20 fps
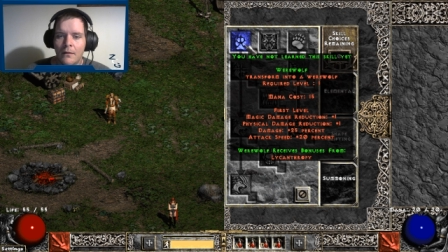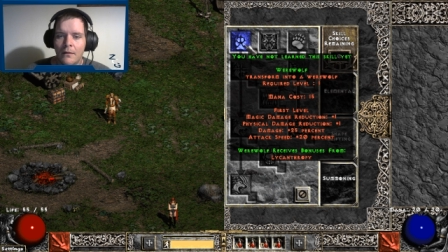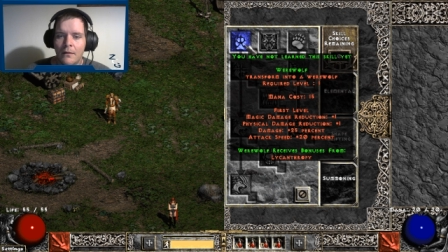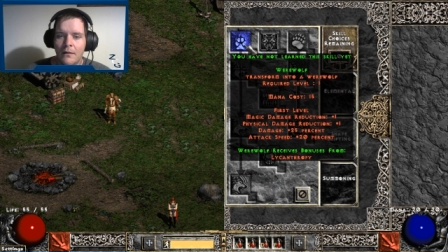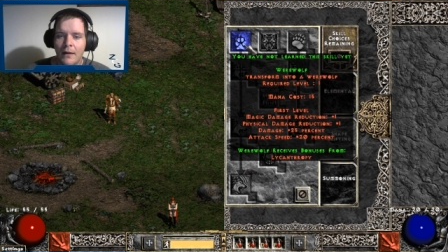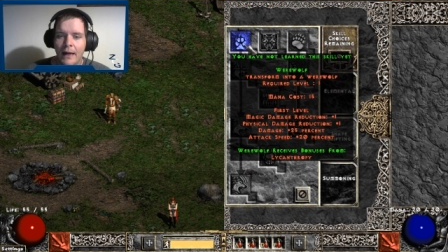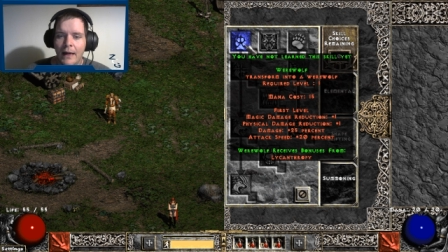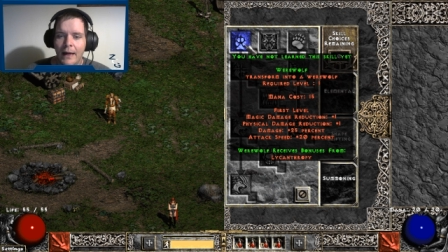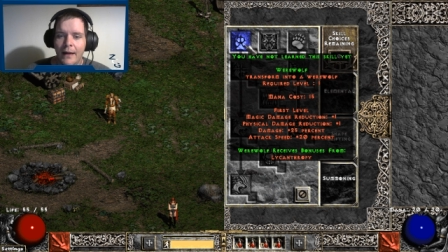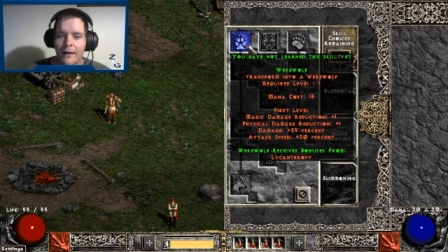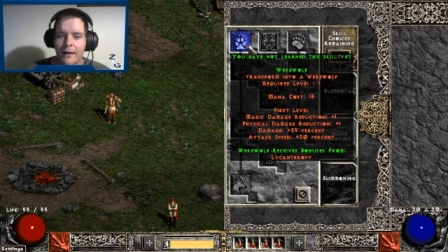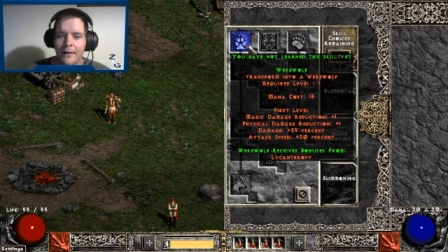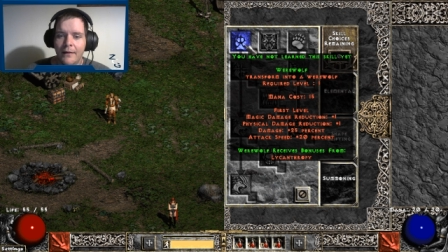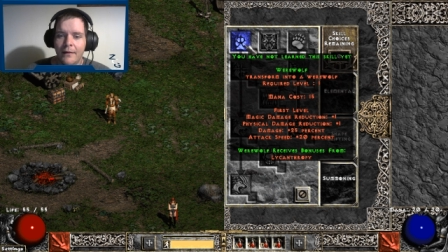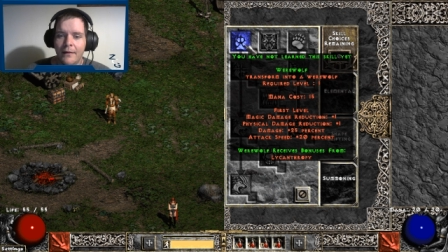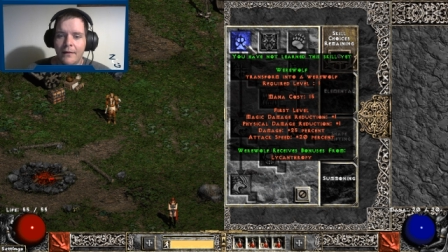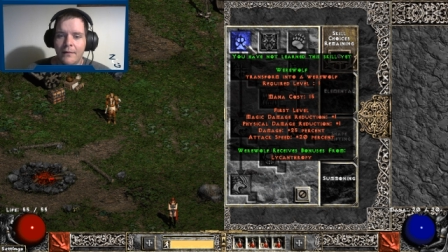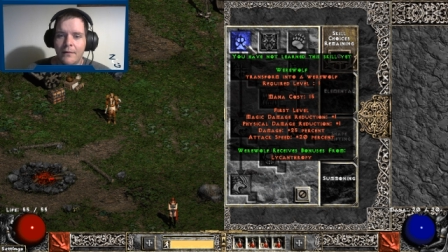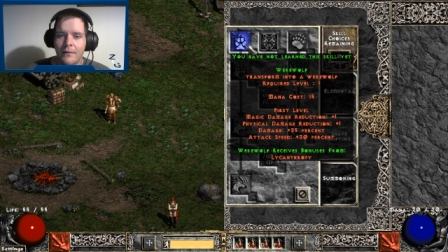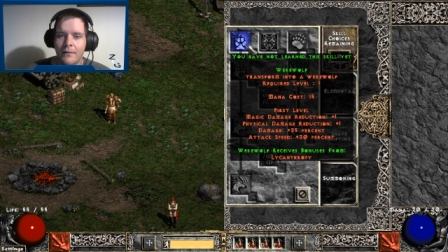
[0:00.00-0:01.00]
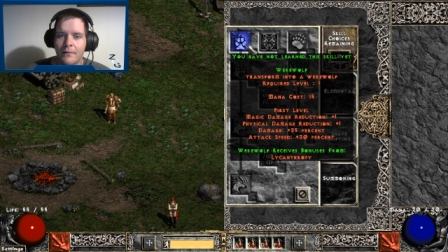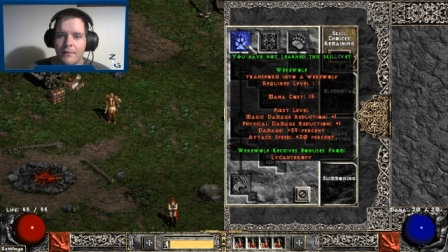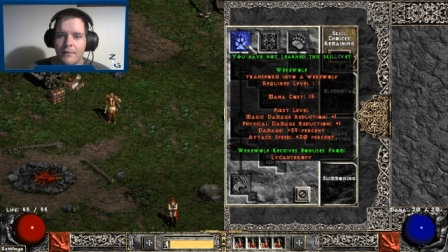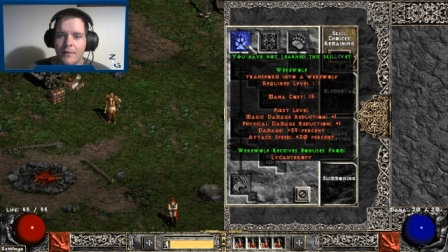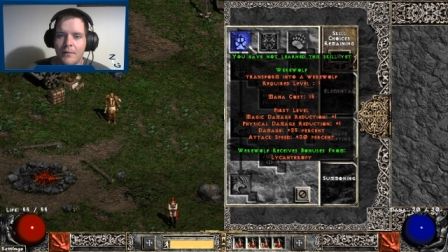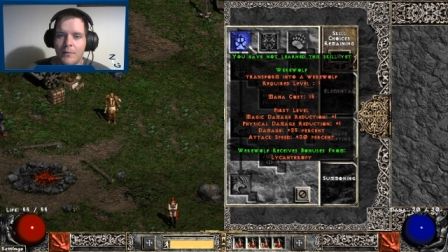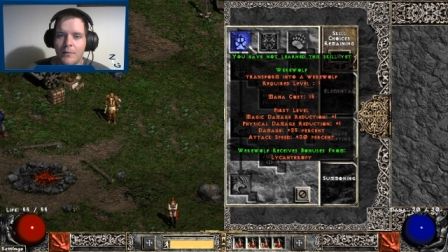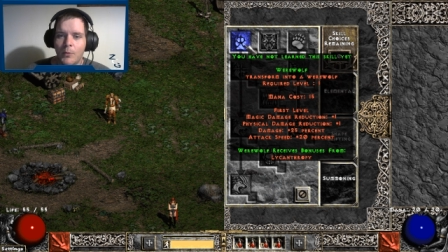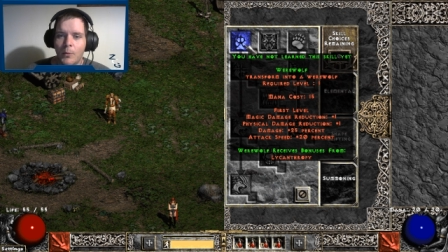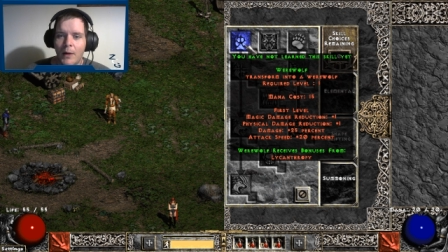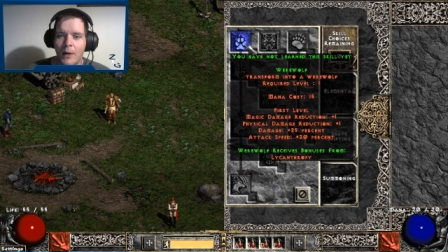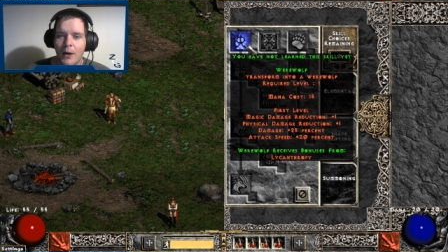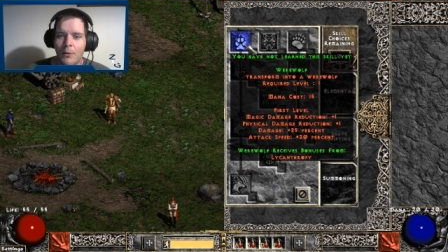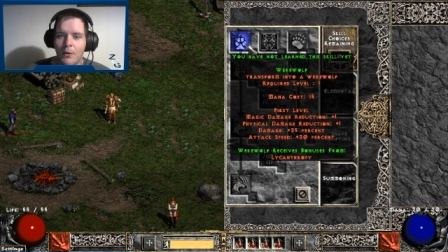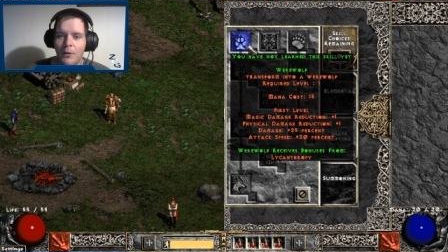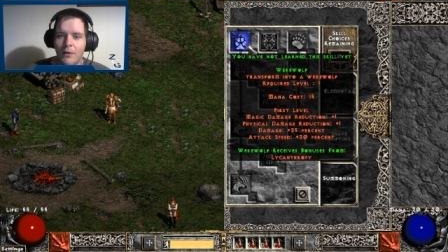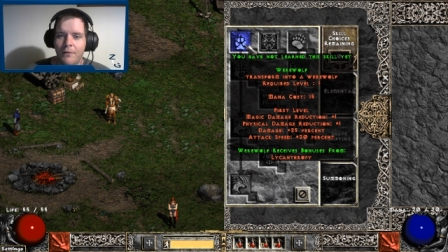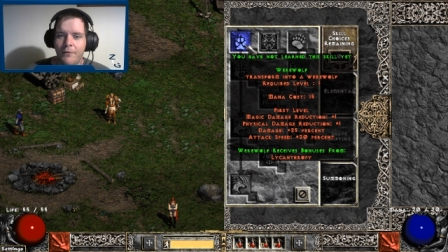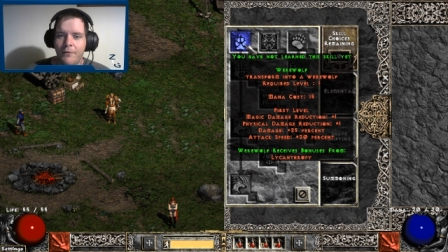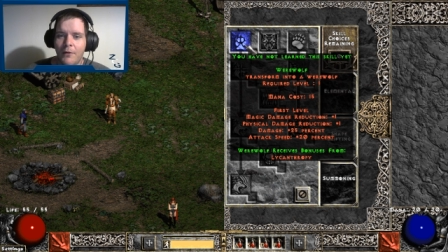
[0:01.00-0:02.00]
And
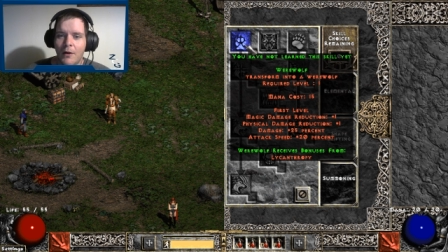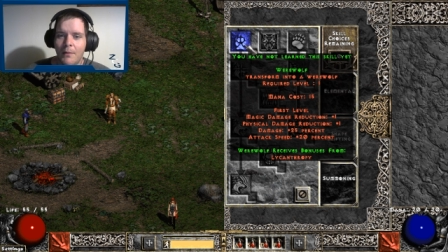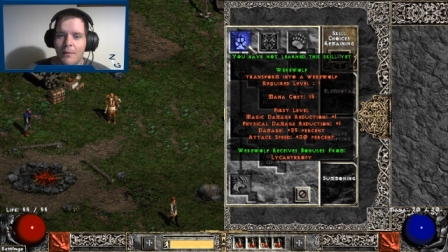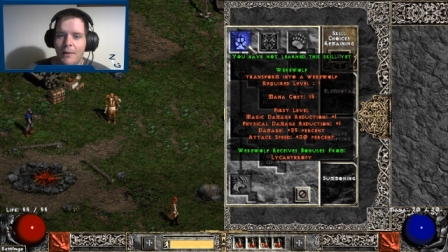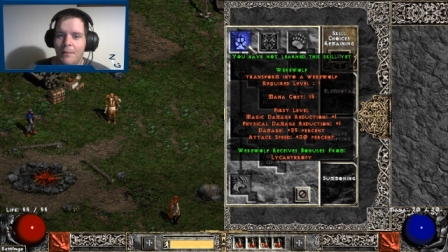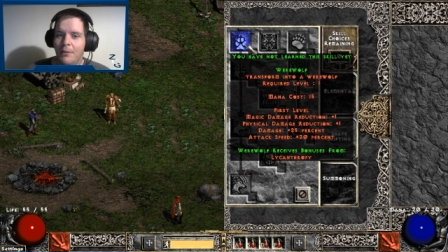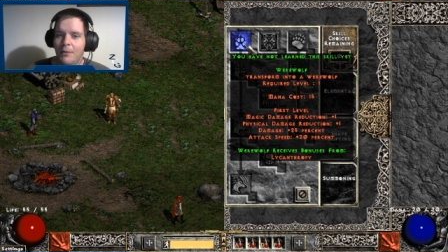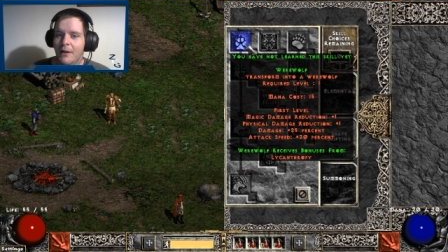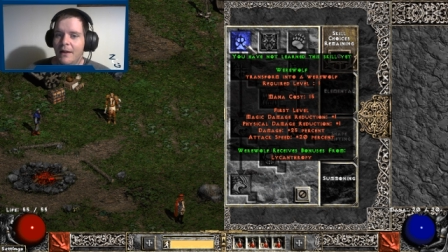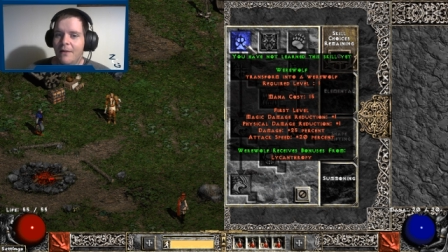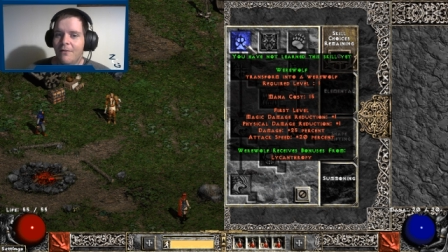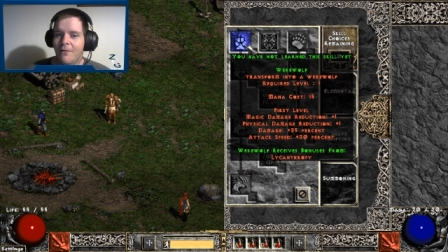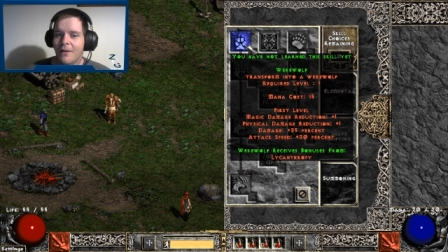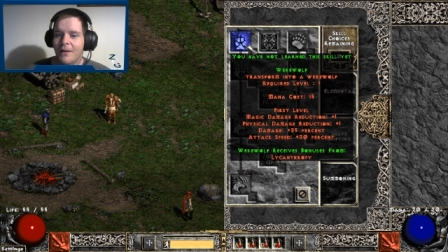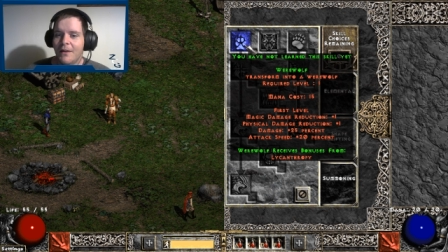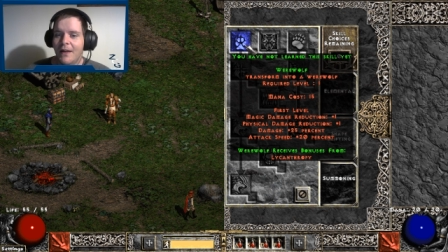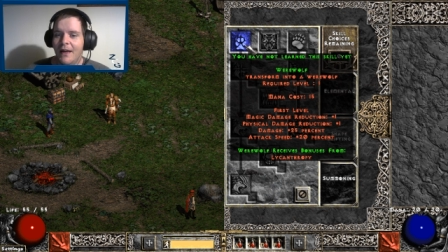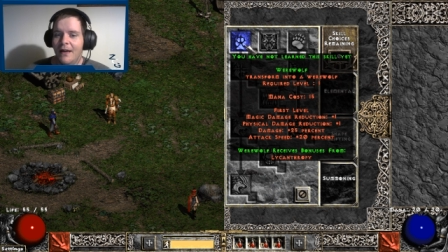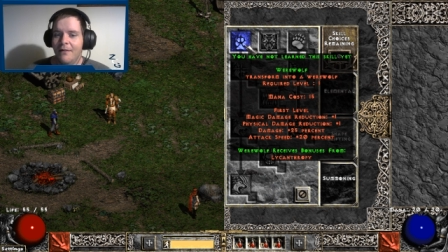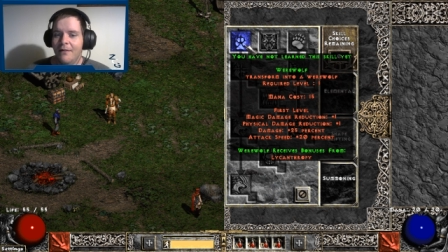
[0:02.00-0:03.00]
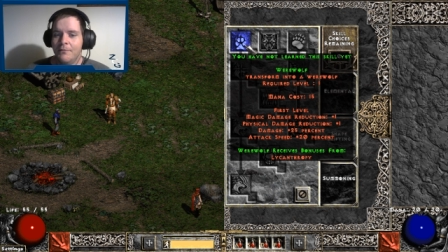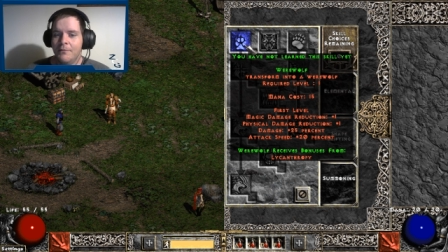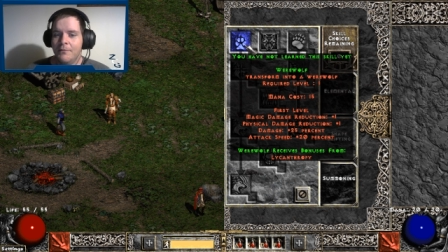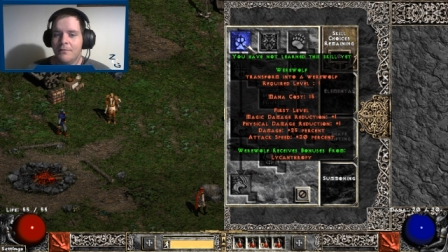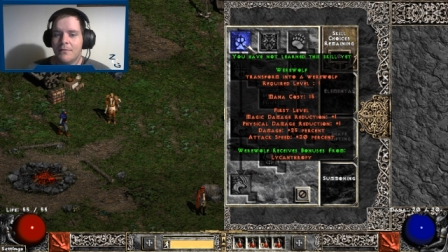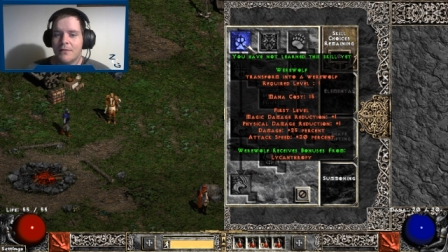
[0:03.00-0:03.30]
werewolf form, I believe that they